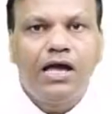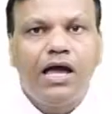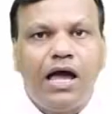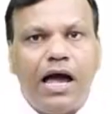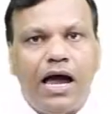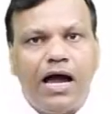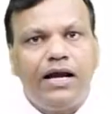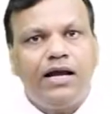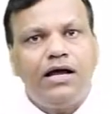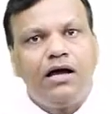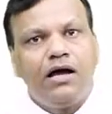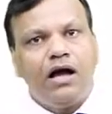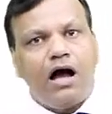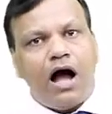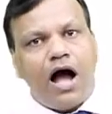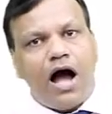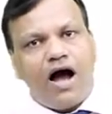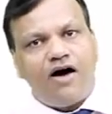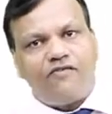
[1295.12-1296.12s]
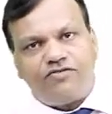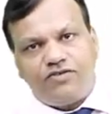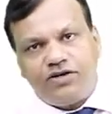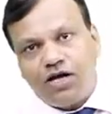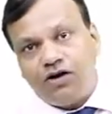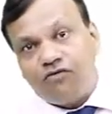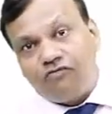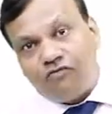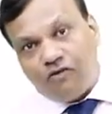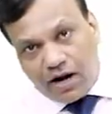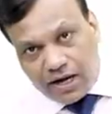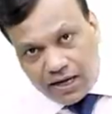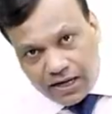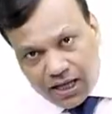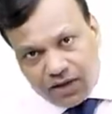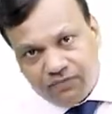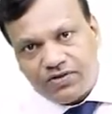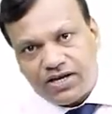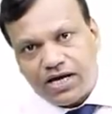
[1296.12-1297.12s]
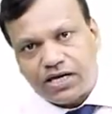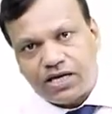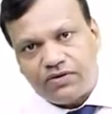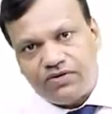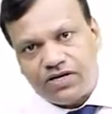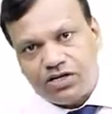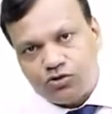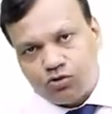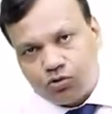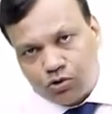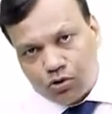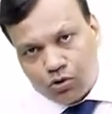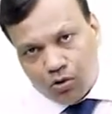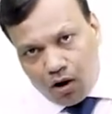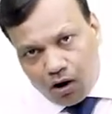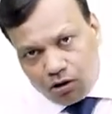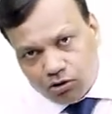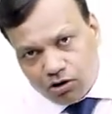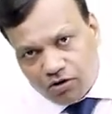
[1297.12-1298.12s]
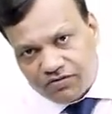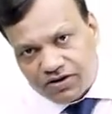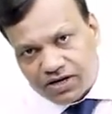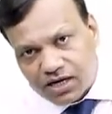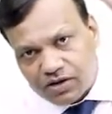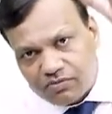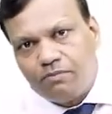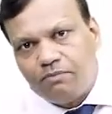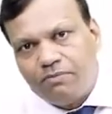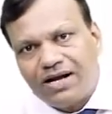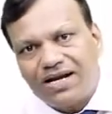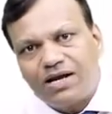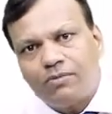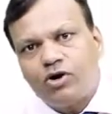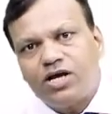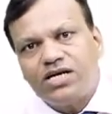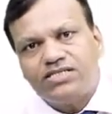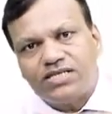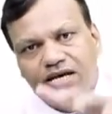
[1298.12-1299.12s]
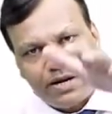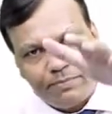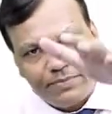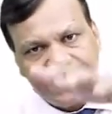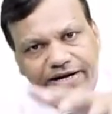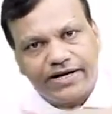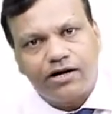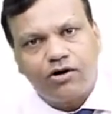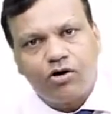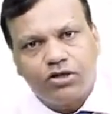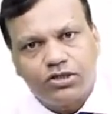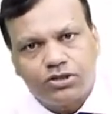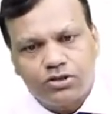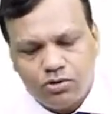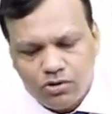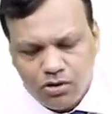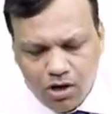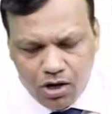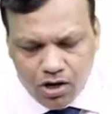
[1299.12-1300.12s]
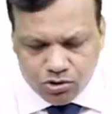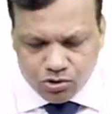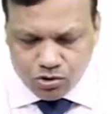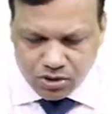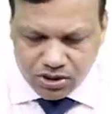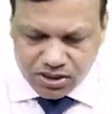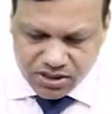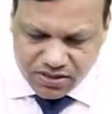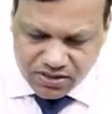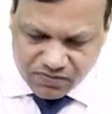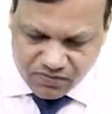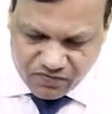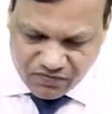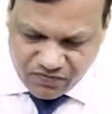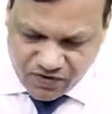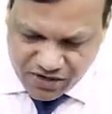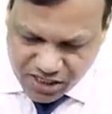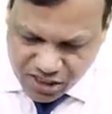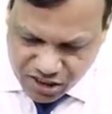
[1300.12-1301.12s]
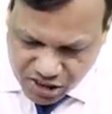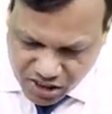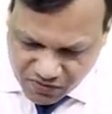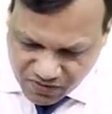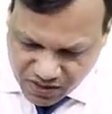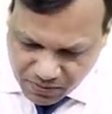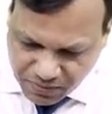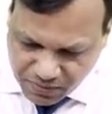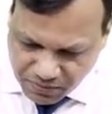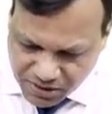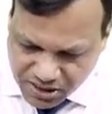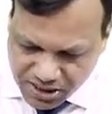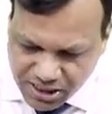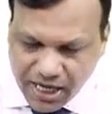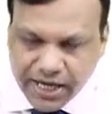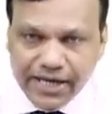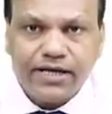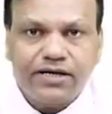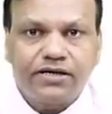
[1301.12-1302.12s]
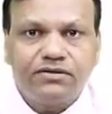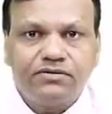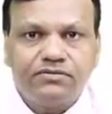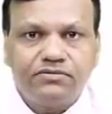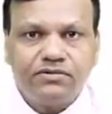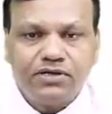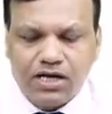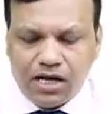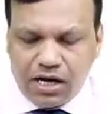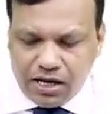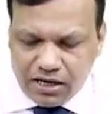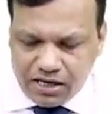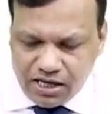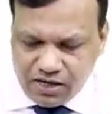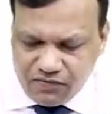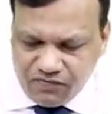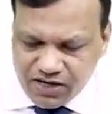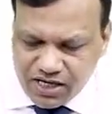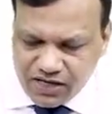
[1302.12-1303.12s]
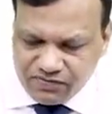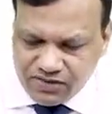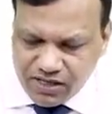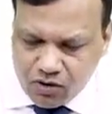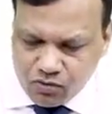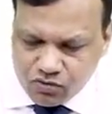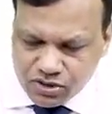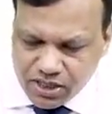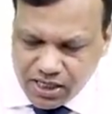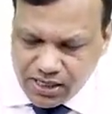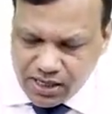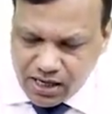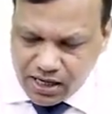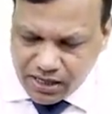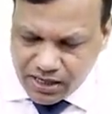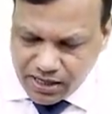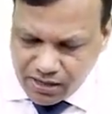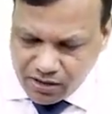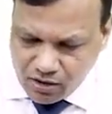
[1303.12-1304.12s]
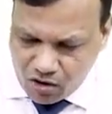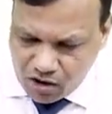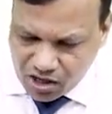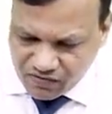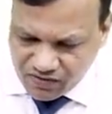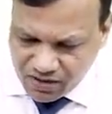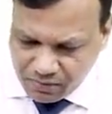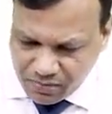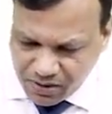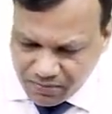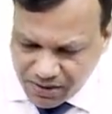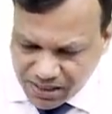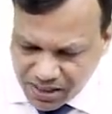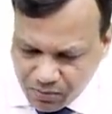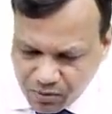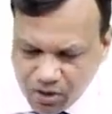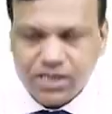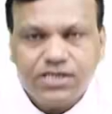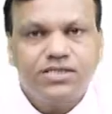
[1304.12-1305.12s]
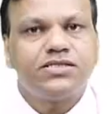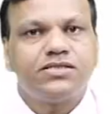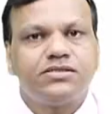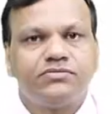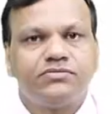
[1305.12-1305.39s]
And after 1 day we are giving, so lot of drug metabolized, eliminated also. So this variation will be much higher. Again we give 1000, again lot will be metabolized.